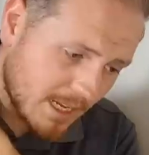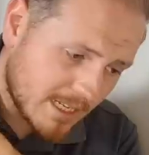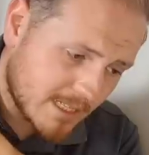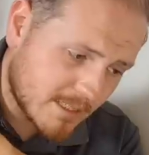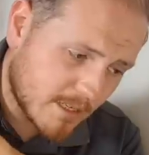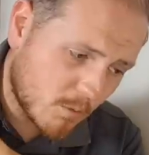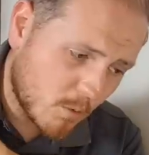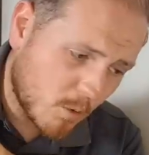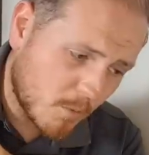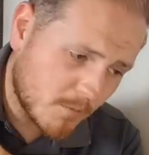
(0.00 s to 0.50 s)
it's
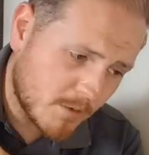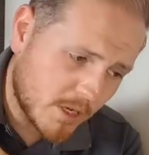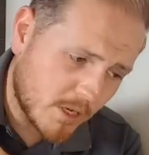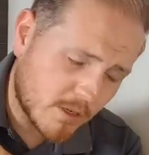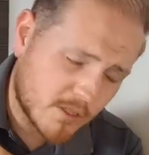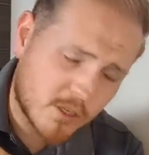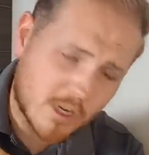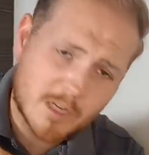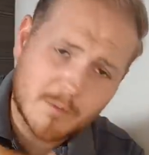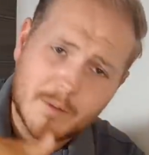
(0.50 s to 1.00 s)
the well, Nuno
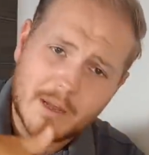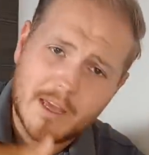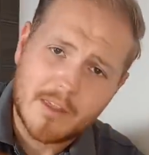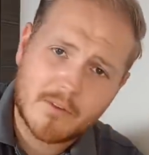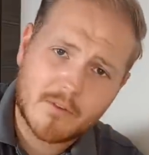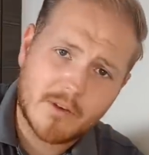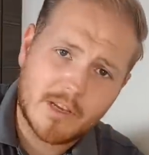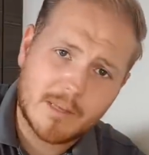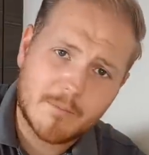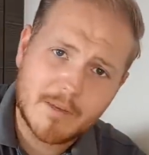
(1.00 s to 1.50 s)
started play
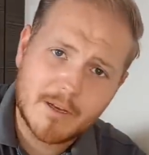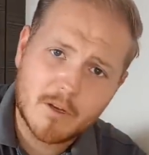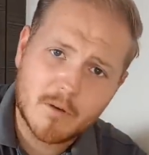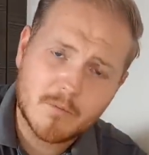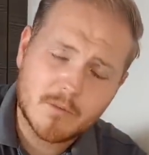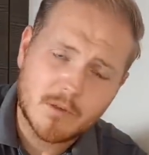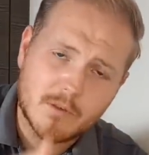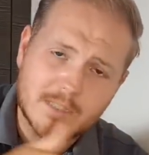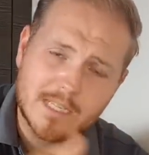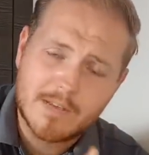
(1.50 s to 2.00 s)
three in the
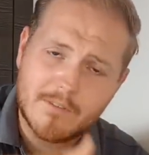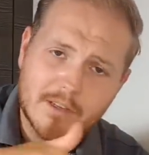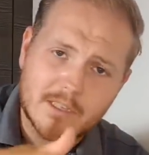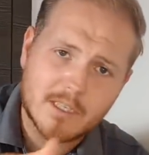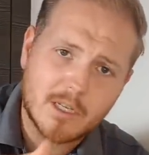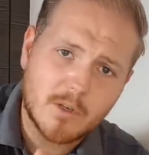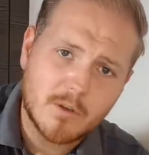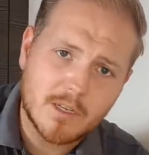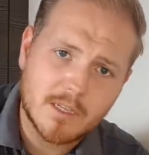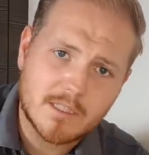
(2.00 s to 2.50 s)
middle, so it was Neves
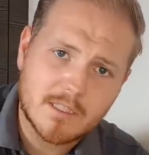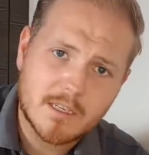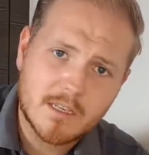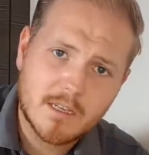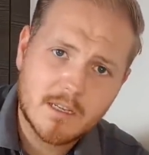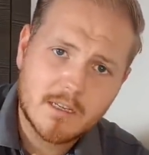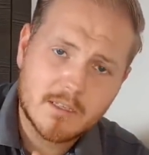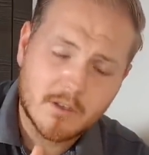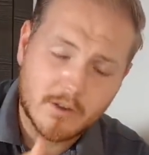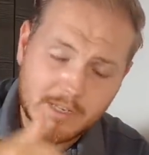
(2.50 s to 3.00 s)
Nunes,
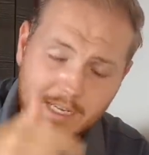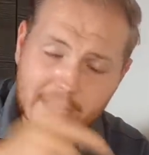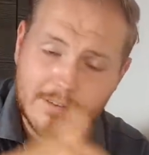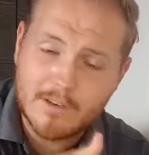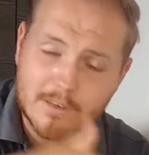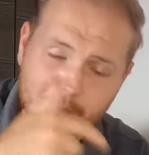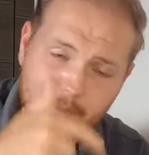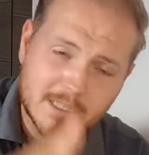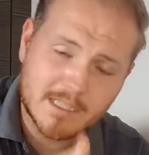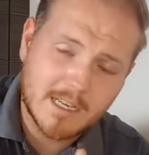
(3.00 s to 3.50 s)
so
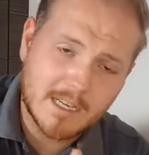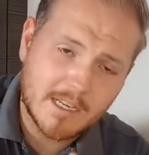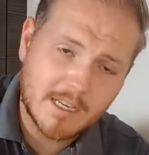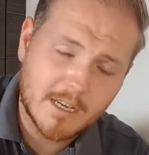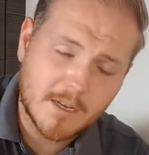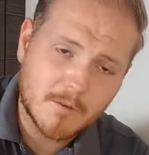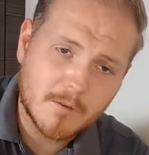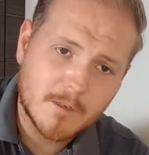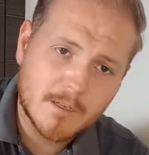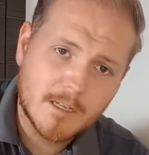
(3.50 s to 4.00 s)
Neves
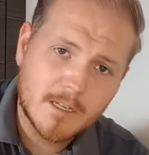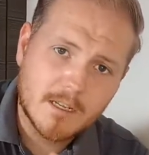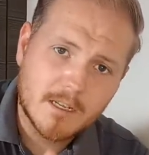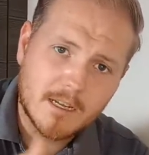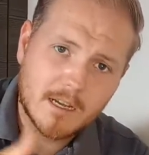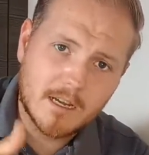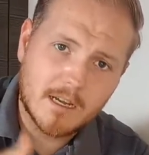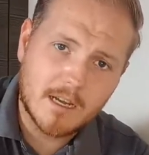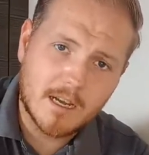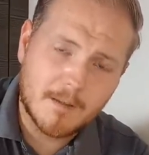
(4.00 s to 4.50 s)
Moutinho,
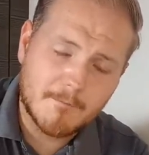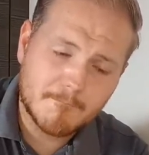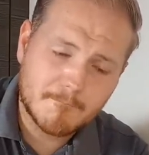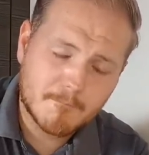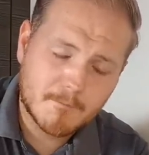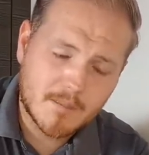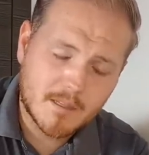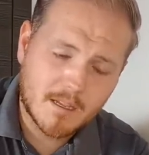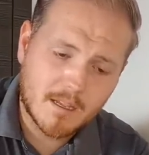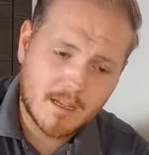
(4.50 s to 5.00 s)
um,
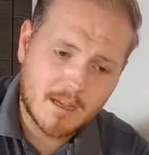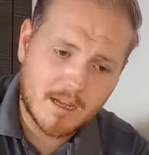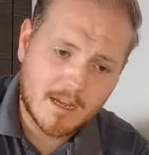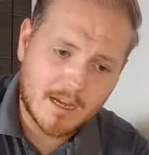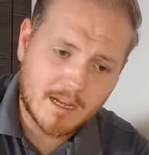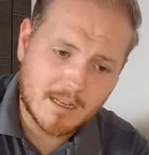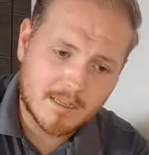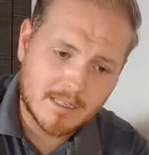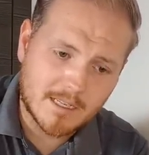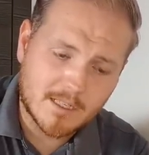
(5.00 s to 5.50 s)

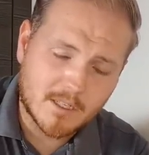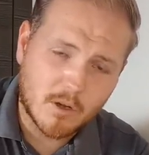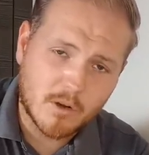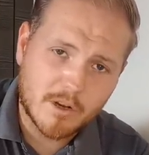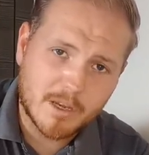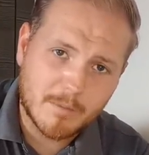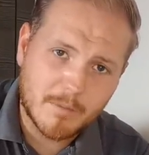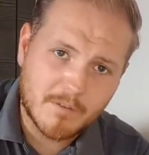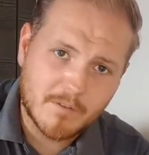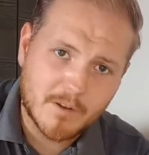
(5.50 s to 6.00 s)
and uh,
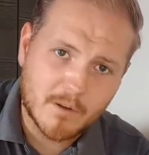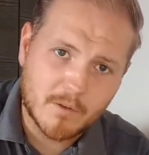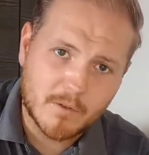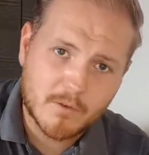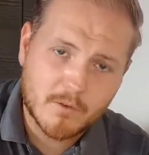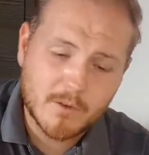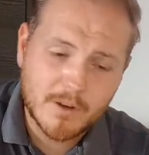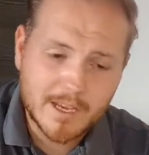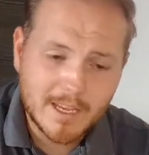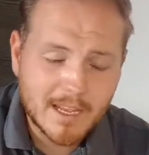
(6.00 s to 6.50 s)
Donkey midfield
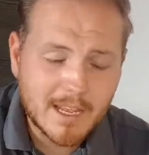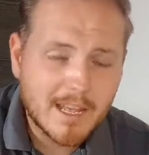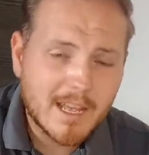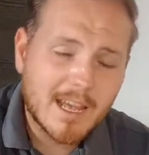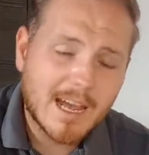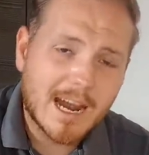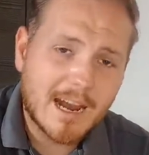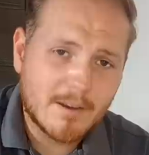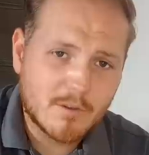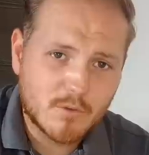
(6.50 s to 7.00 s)
three.
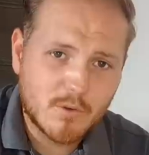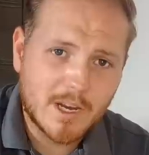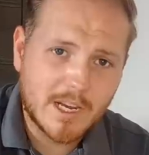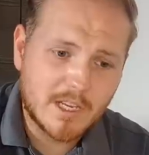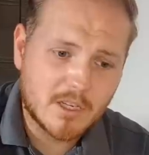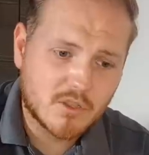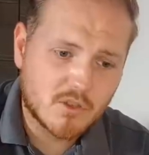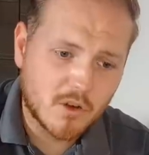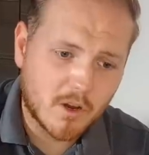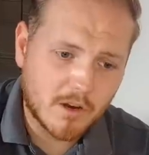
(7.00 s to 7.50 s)
And he's really
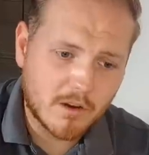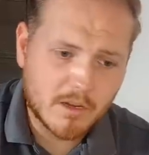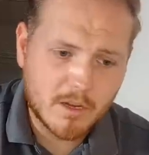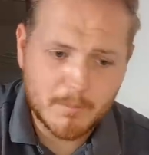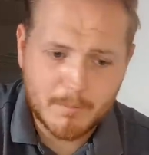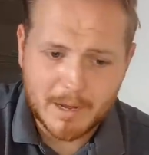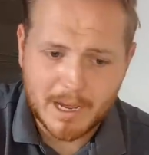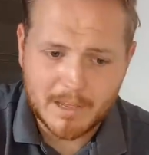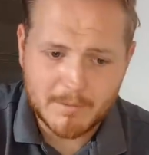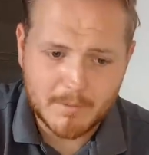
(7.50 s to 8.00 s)
strong,
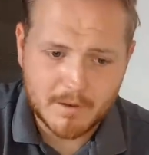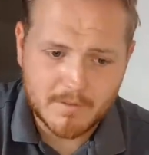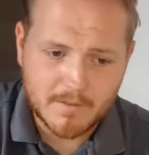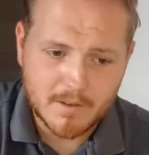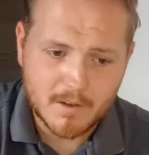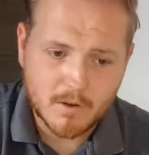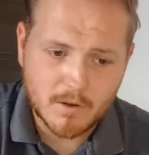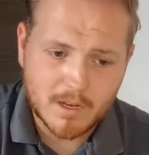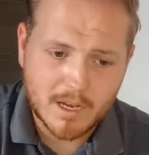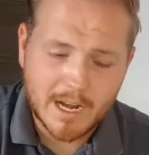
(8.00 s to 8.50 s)
combative
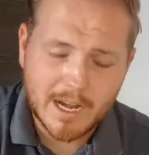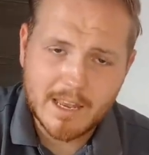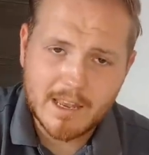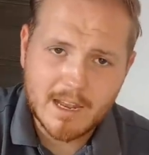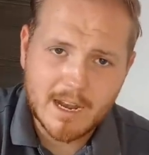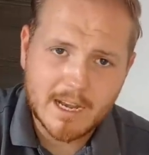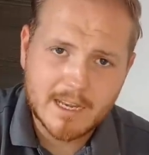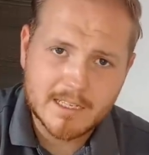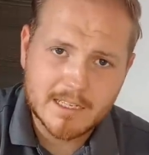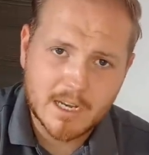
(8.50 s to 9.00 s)
midfielder, and,
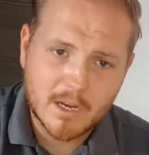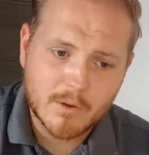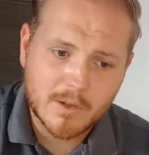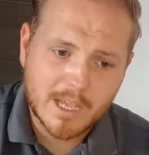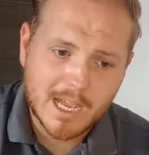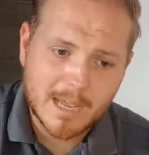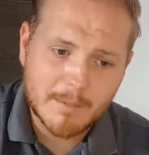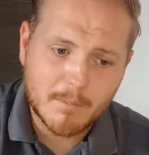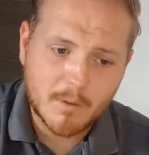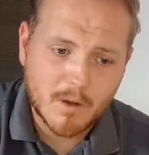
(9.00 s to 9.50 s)
and he did
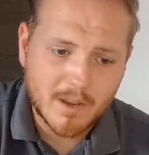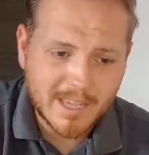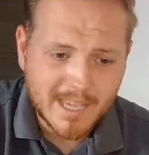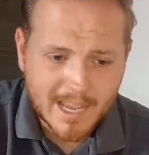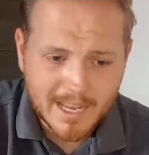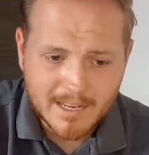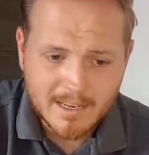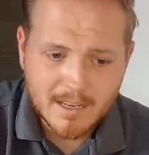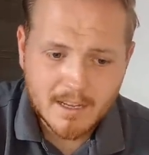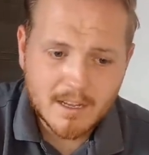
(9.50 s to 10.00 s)
okay. But
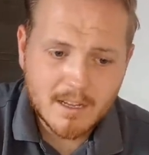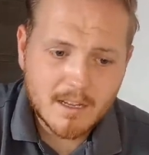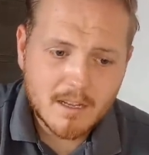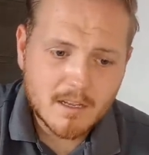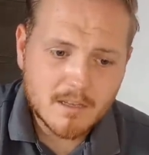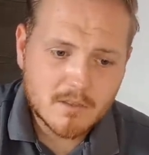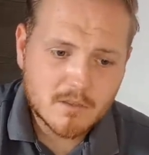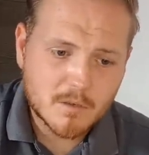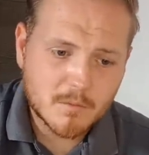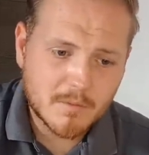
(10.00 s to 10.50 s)
again,
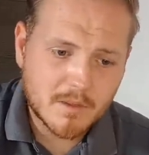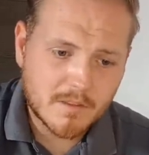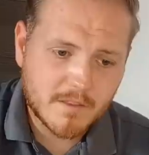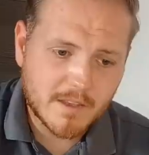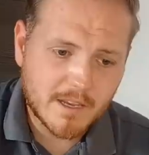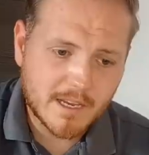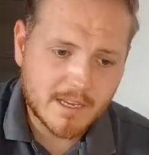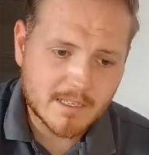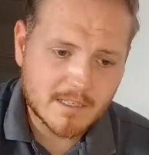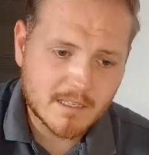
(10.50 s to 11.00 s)
some of the
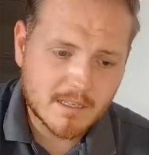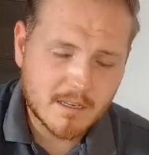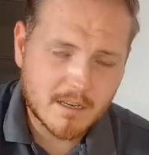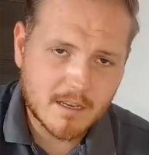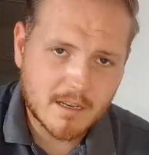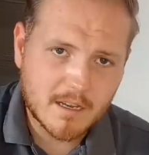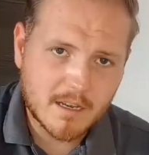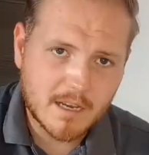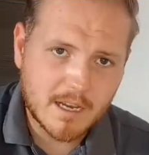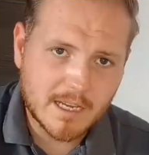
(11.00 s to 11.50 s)
things
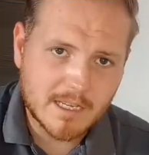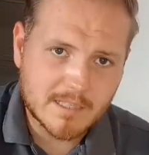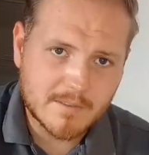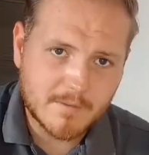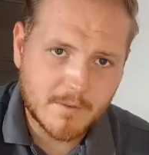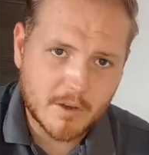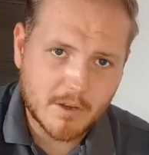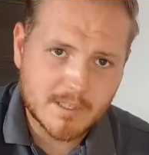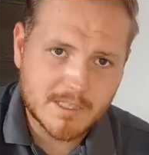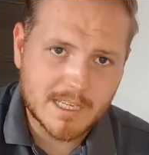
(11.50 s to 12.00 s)
his
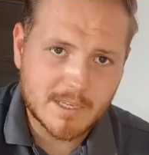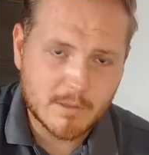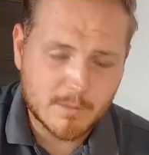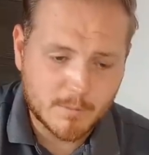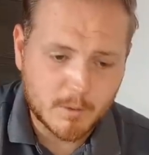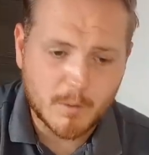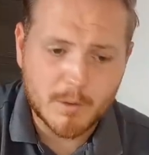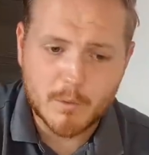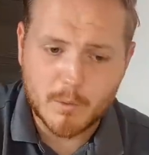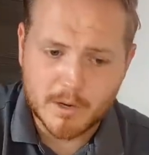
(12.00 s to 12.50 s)
first season
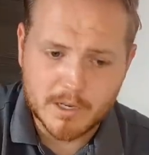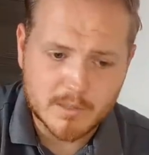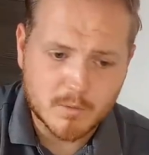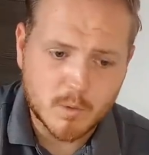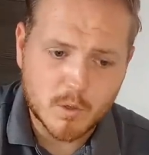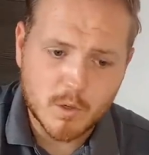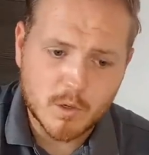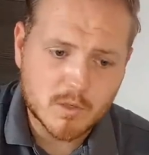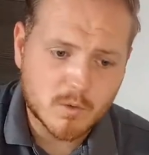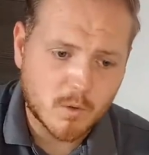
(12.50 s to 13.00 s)
probably one of his
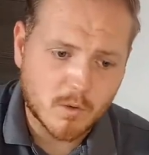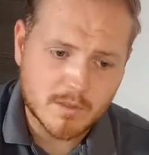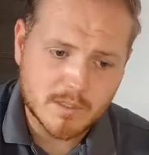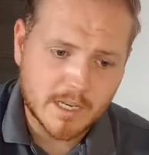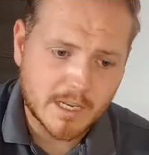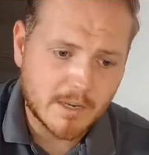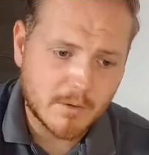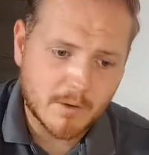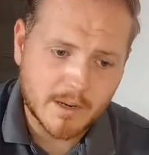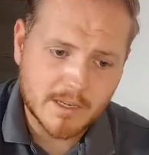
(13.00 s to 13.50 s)
worst ones
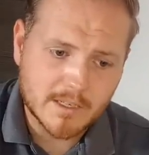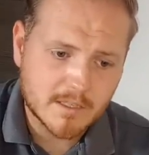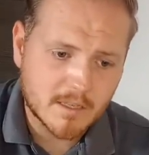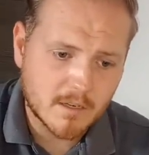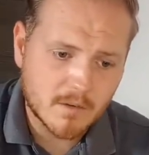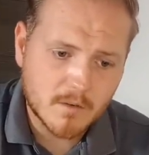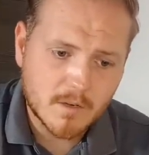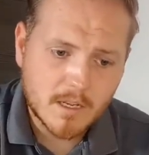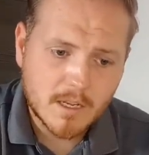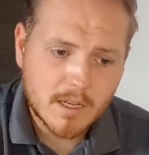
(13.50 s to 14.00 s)
anyway.
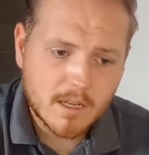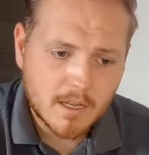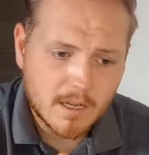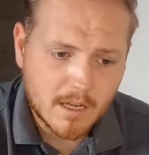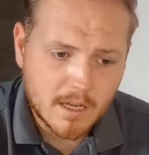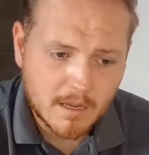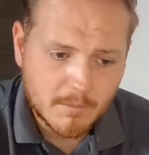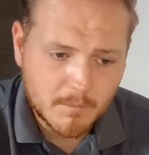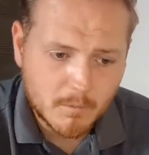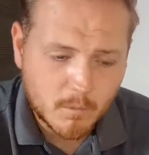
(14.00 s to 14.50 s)
So
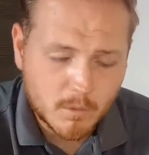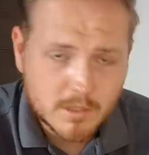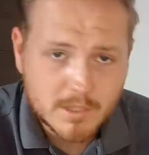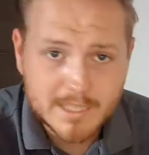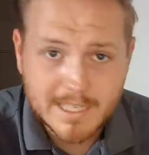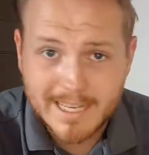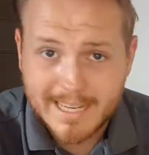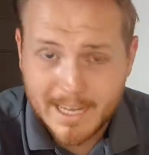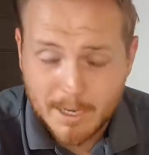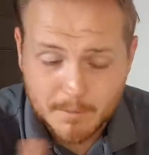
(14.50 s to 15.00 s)
um, once
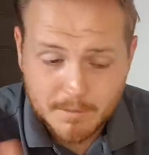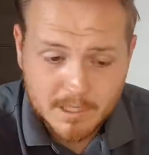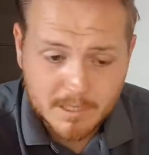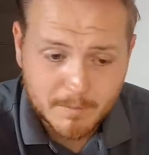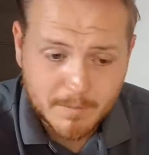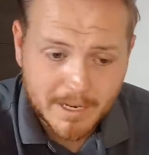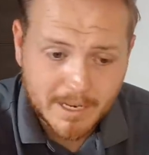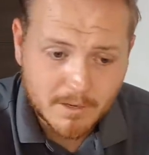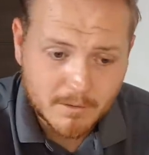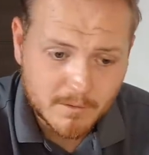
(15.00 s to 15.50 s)
he did get up to
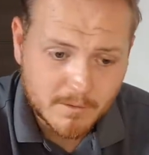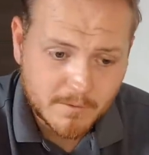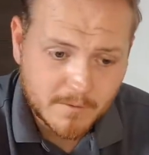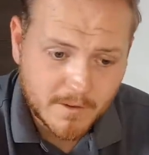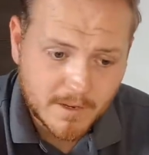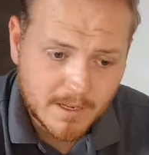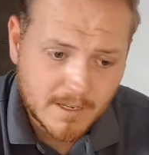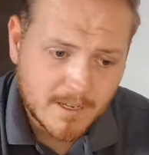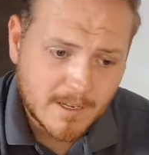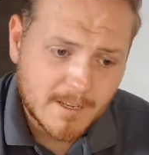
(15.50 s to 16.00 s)
speed and was
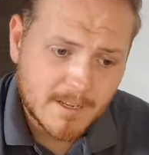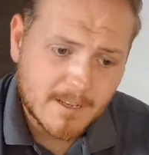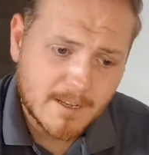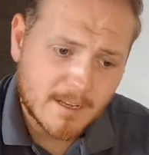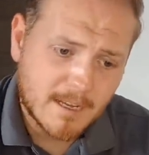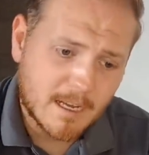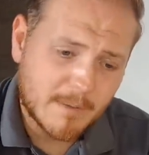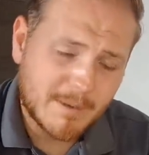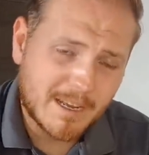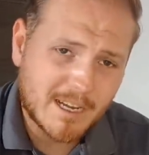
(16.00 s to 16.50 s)
fit,
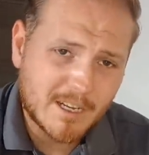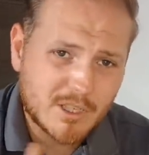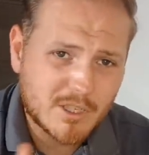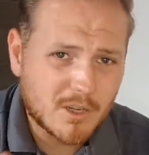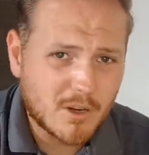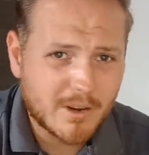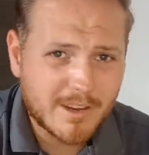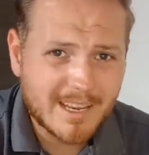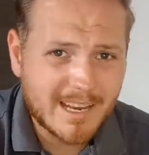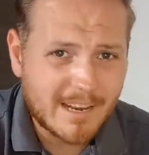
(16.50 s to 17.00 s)
um, he had a
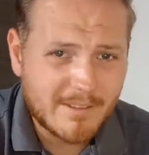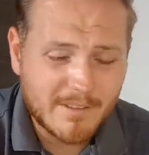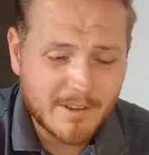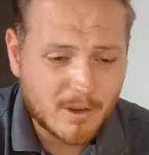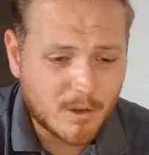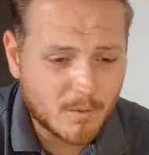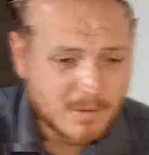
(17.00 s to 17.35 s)
shocking FA